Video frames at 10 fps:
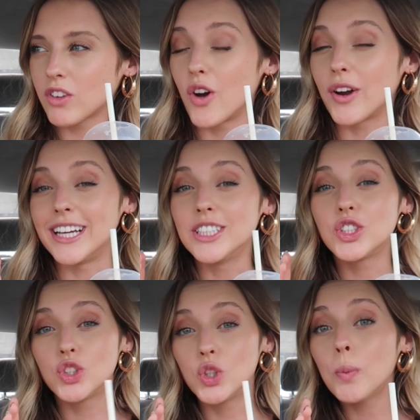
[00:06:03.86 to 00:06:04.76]
Okay, it's
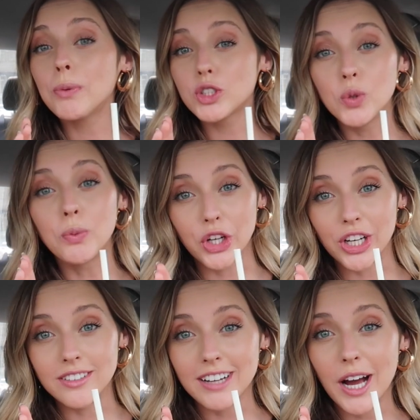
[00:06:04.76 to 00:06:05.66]
super, super
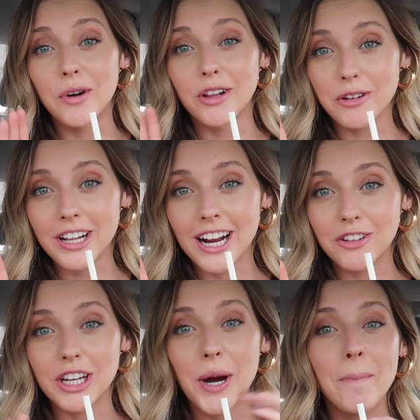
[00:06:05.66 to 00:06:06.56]
good. I wanna throw that
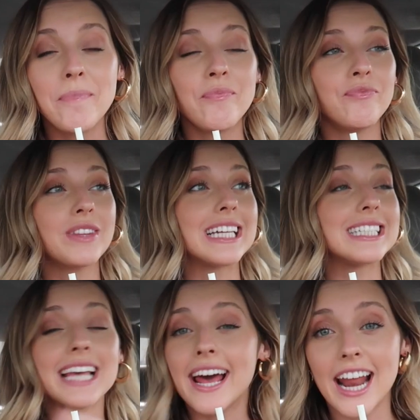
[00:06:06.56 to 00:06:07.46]
out there.
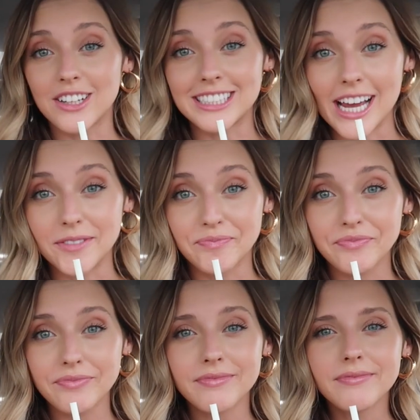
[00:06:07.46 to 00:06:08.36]
10 out of 10.
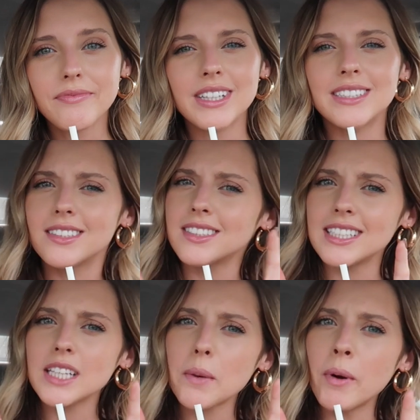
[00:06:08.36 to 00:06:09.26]
Does it
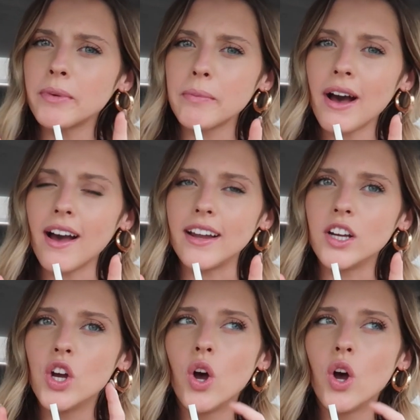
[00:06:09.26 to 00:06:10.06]
taste like pumpkin pie?